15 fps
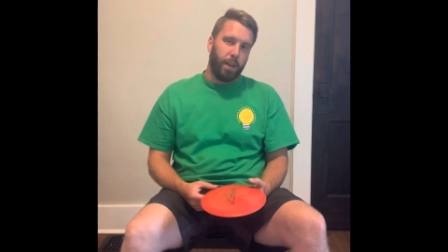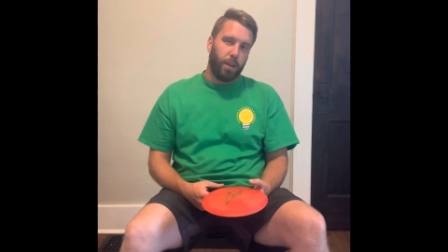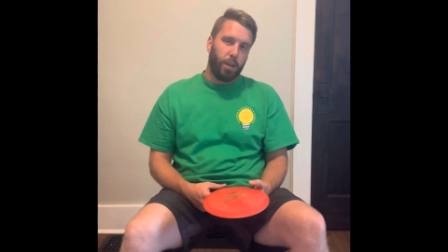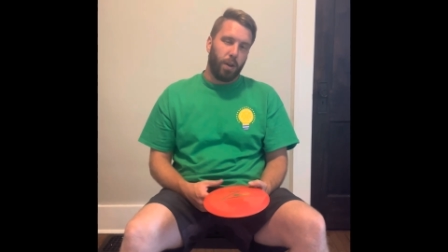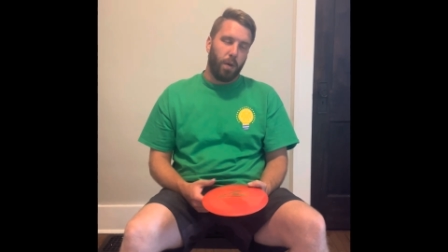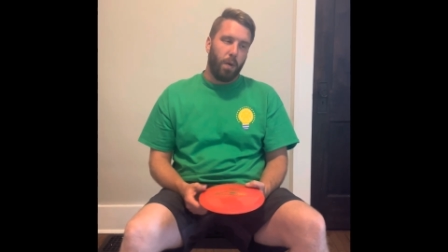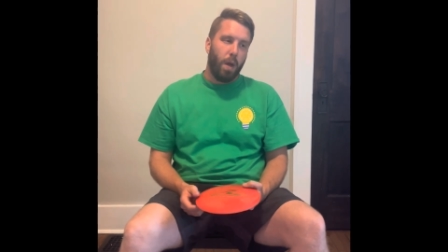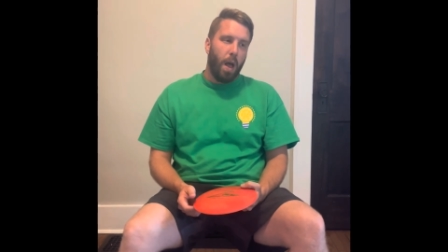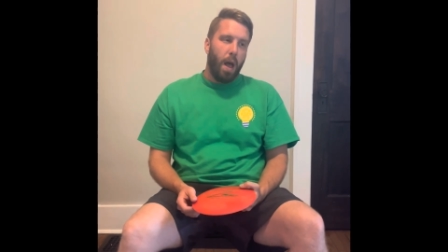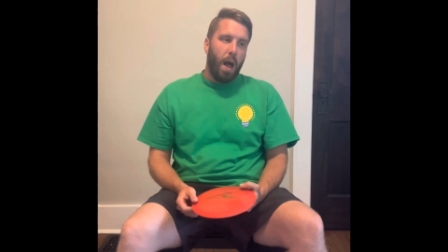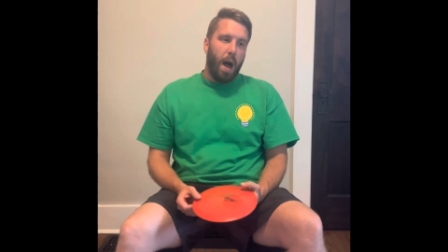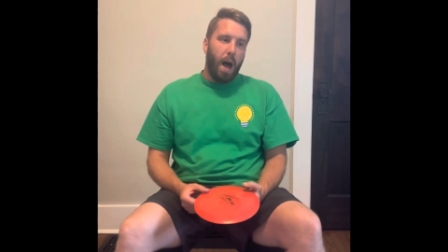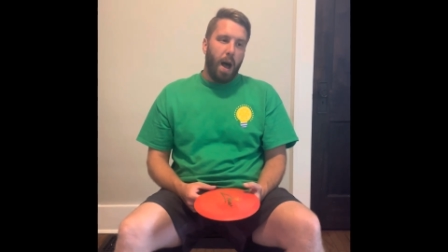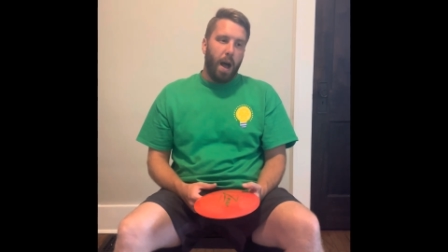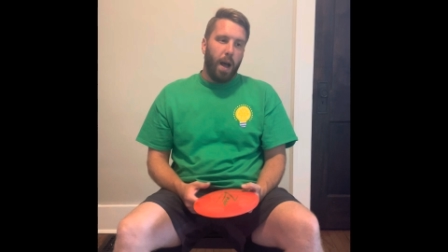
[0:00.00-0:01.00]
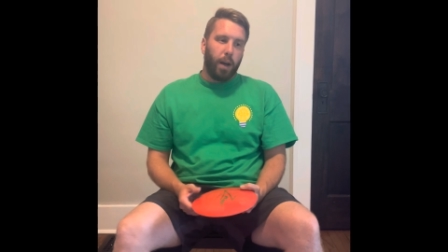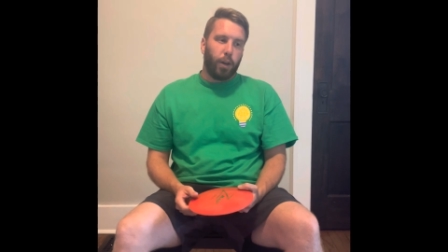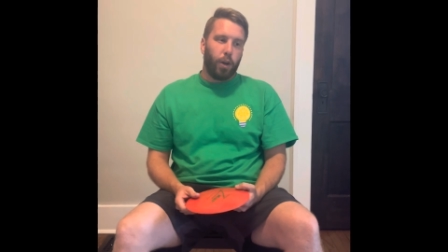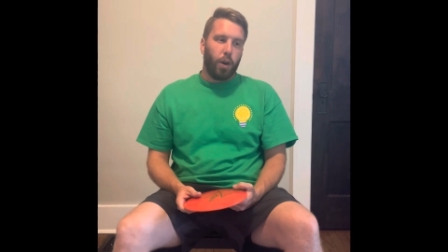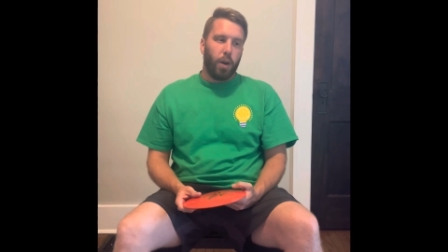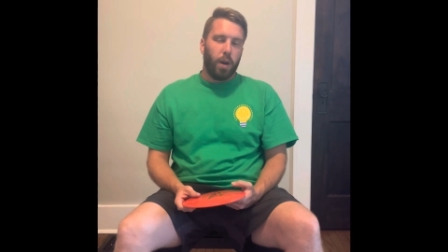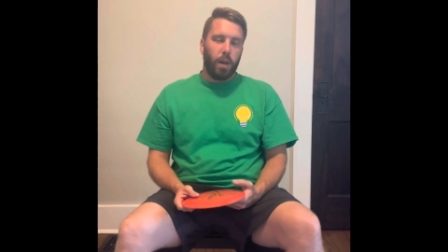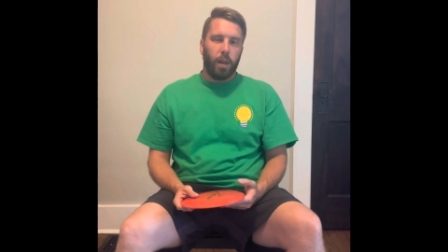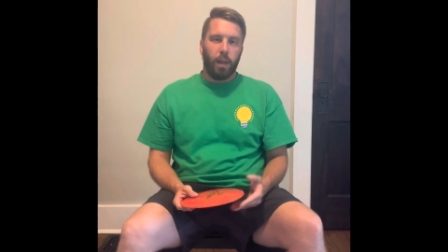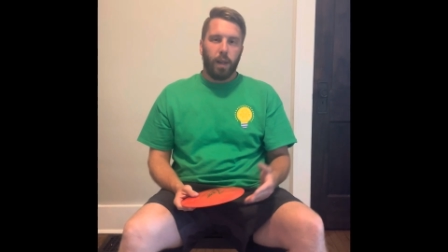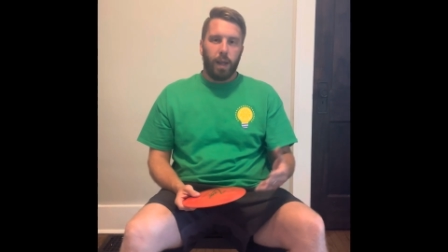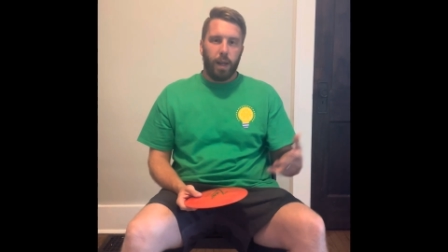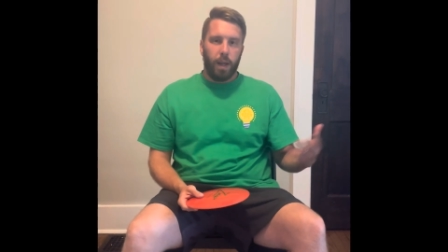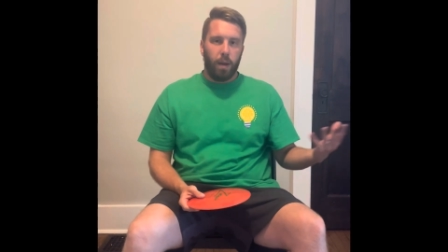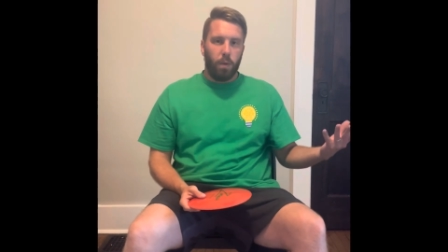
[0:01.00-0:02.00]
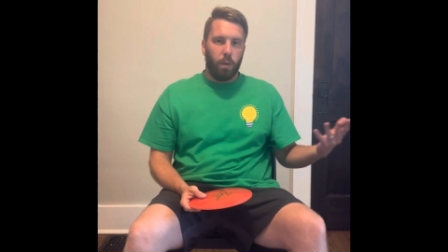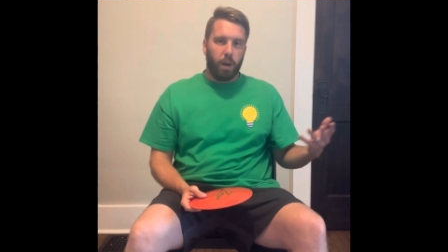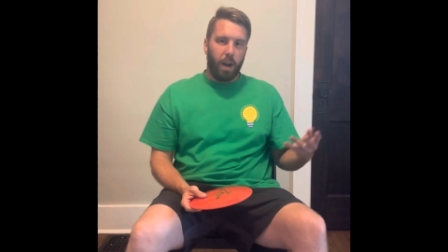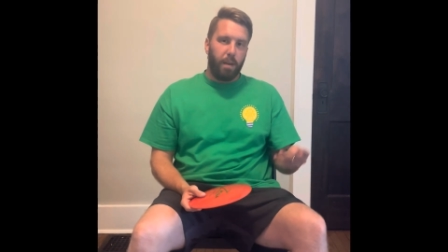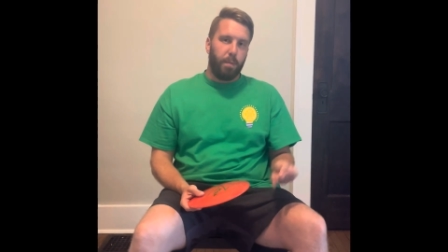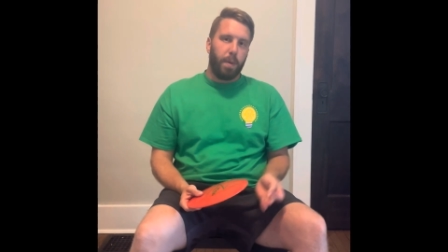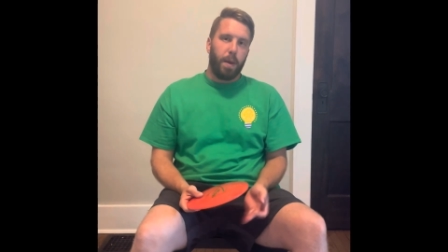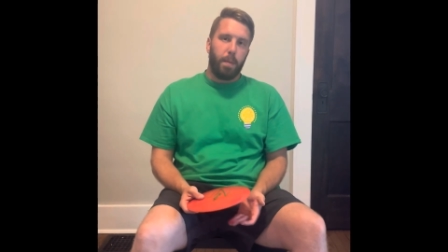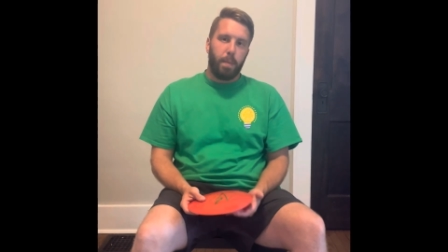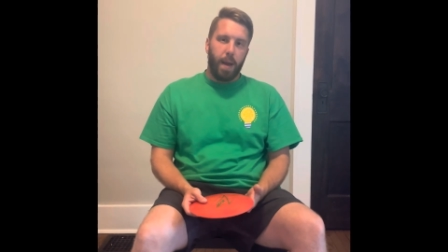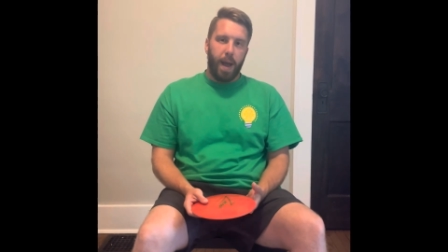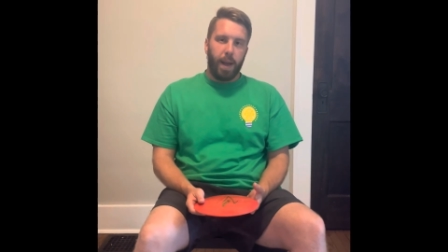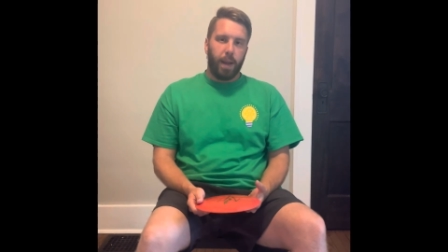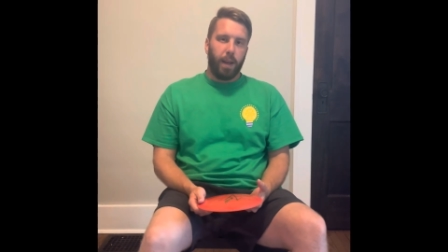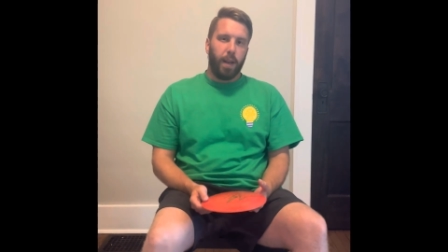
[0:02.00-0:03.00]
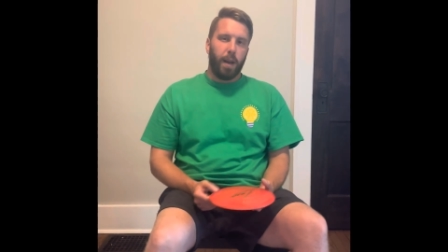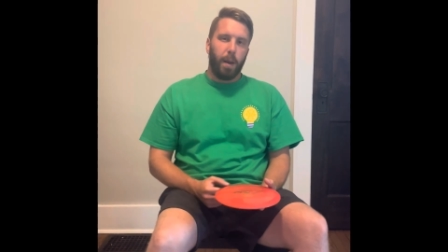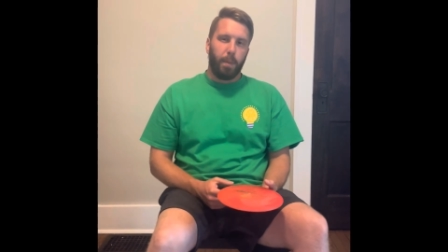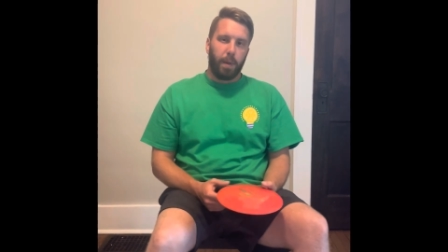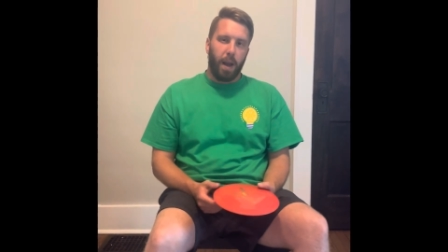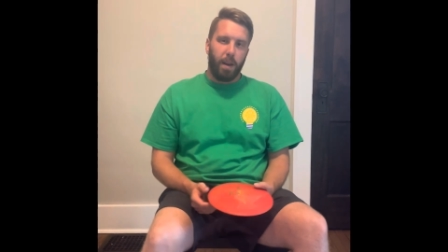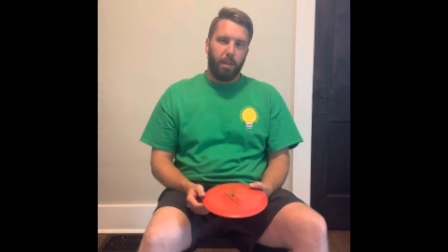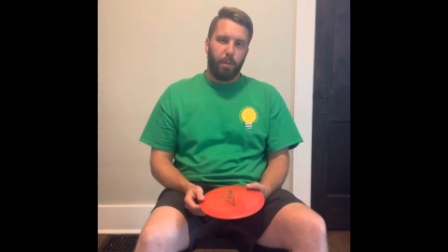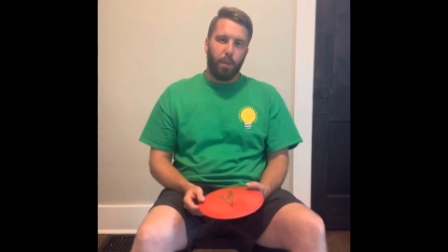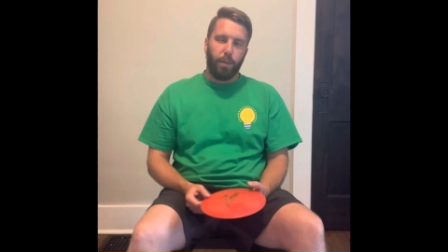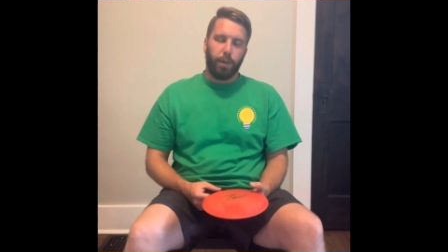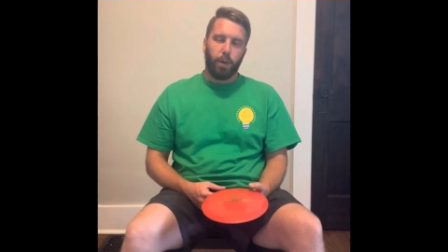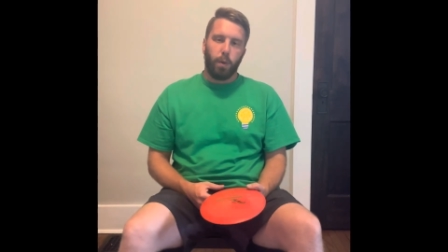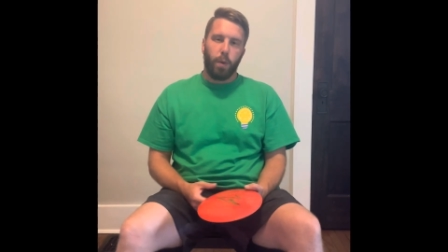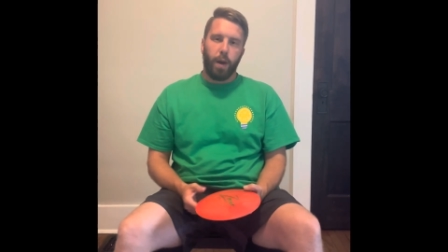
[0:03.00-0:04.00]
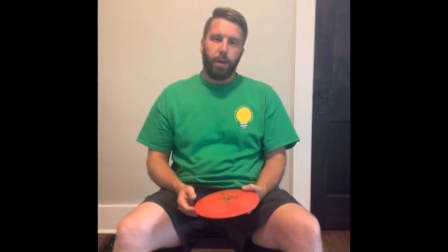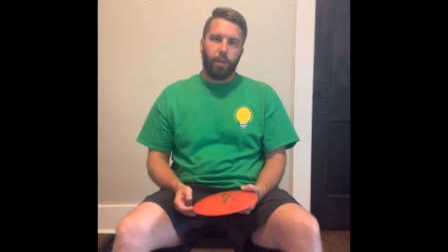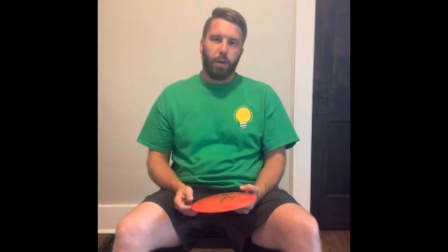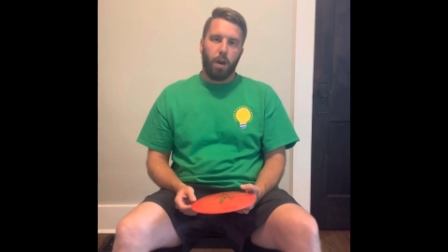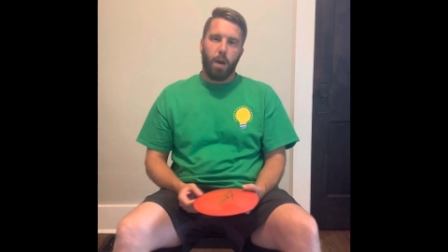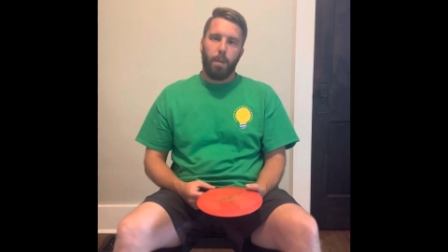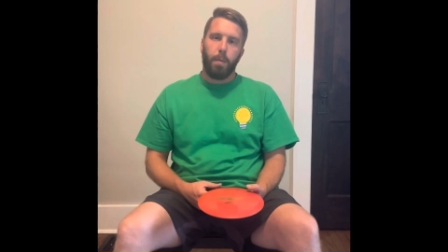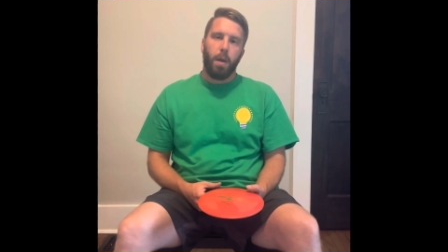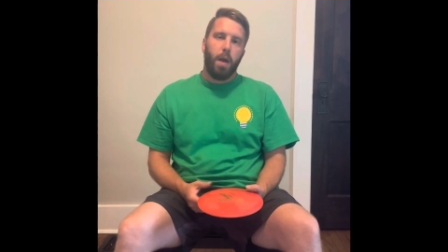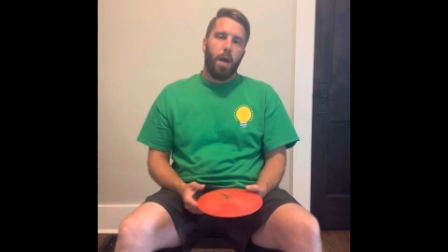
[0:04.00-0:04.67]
So currently what I've been bagging and I'm kind of moving away from